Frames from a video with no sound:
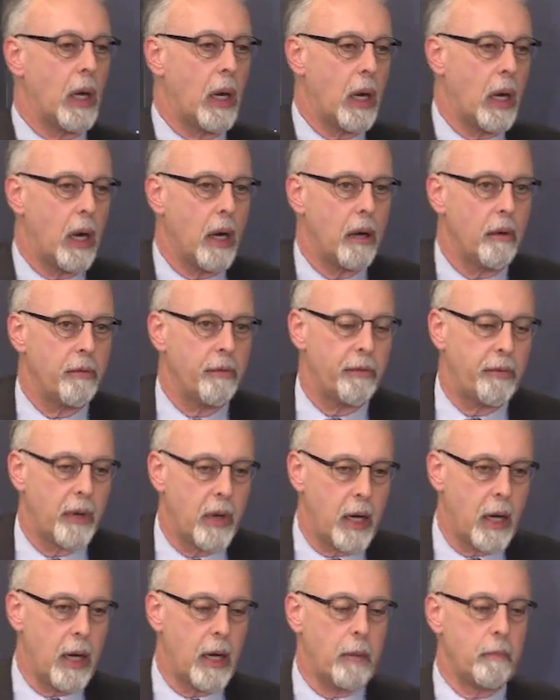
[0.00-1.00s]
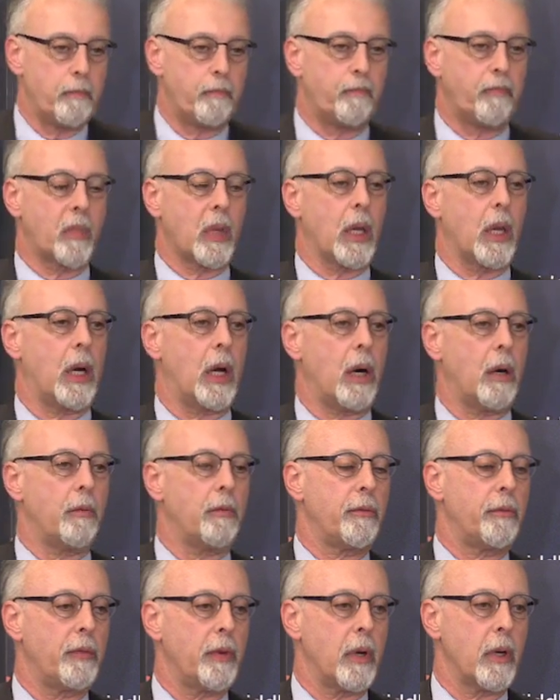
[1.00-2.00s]

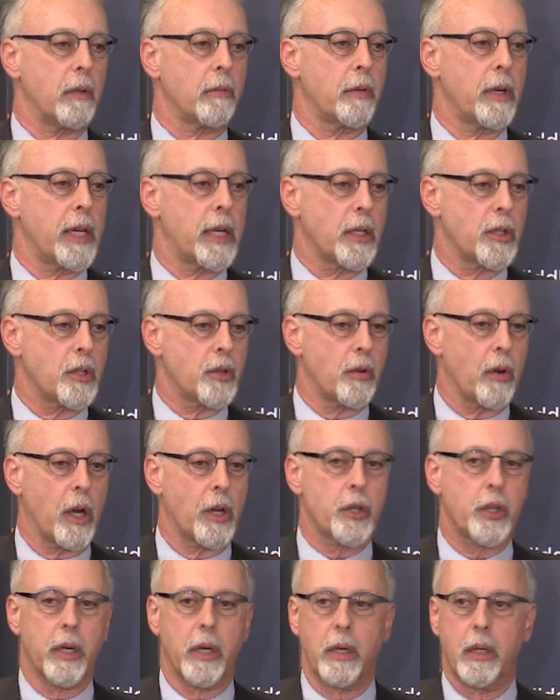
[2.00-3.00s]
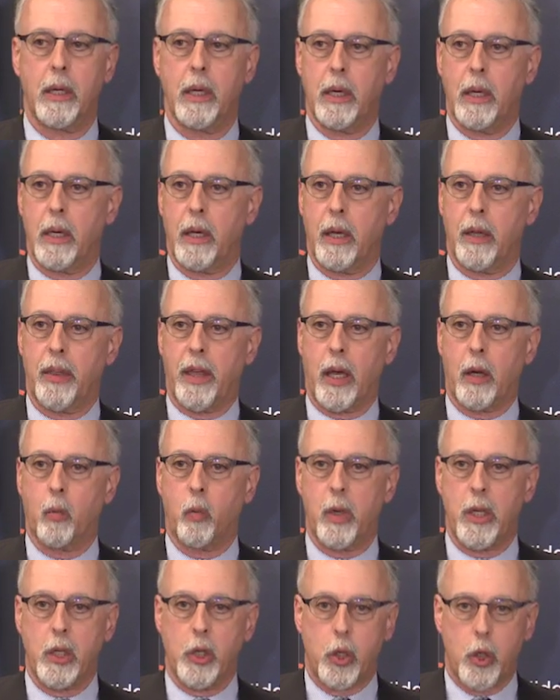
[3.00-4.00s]
of reconstruction that
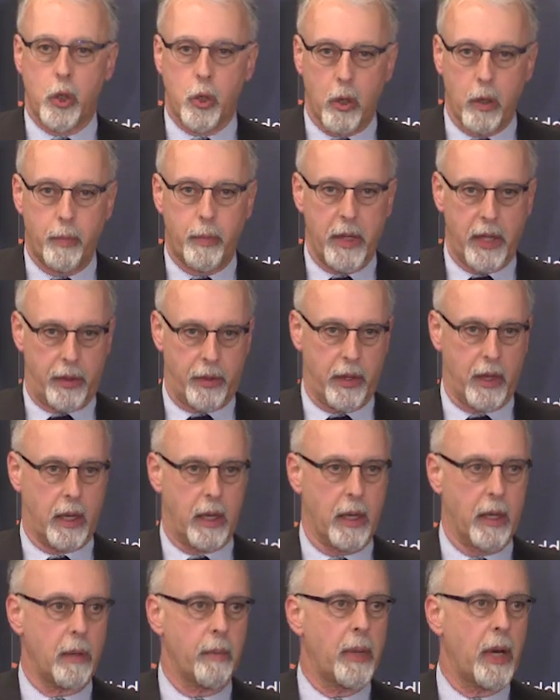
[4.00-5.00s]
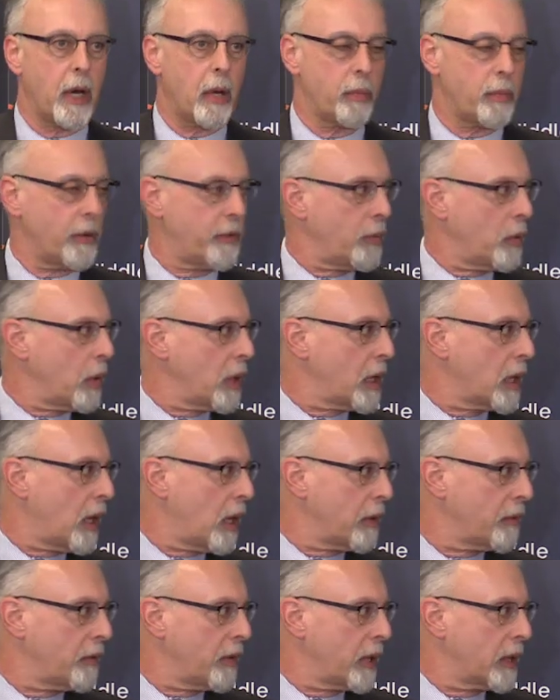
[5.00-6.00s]
we should be thinking about before
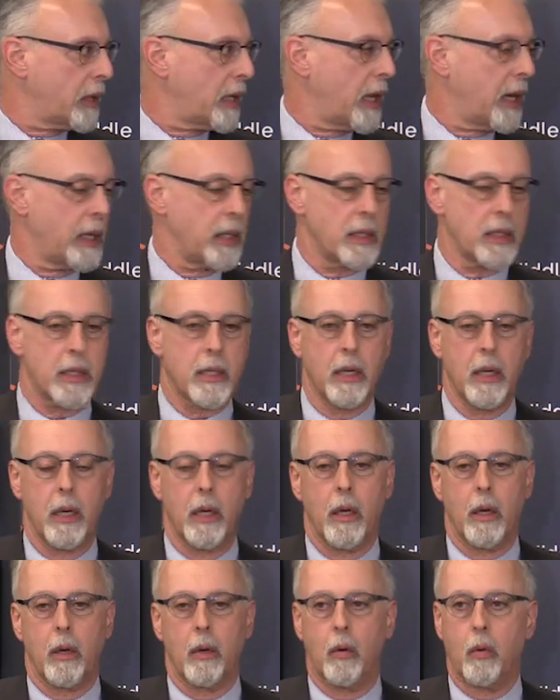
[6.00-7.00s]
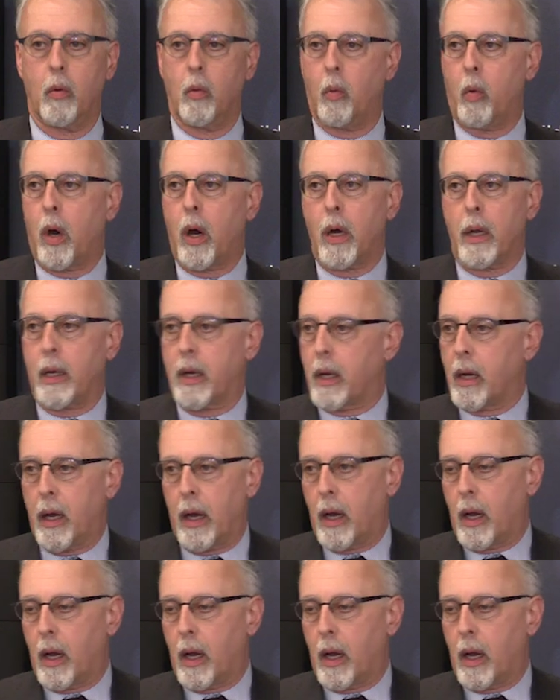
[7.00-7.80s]
conflict ends. One